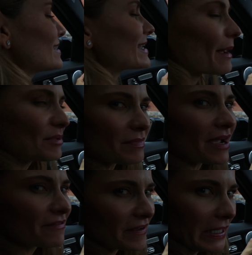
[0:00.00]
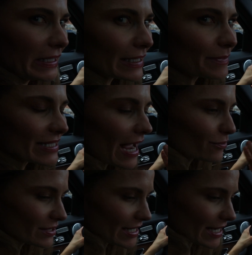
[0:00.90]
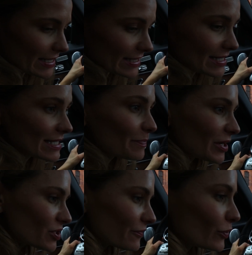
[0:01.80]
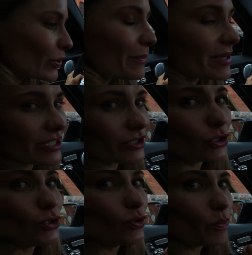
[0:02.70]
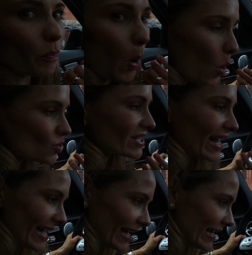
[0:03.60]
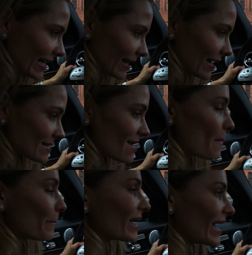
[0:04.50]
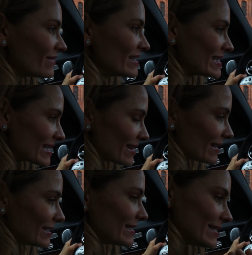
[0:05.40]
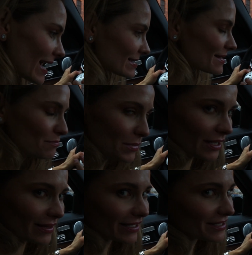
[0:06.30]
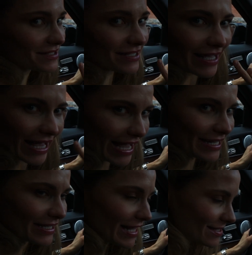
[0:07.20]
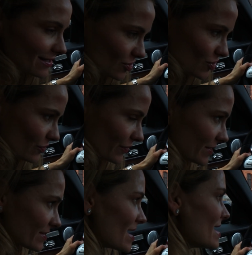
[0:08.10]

The cabin might feel a little bit outdated, especially if you compare it to the new posh A-Class. But having said that, it doesn't mean that it's any less luxurious.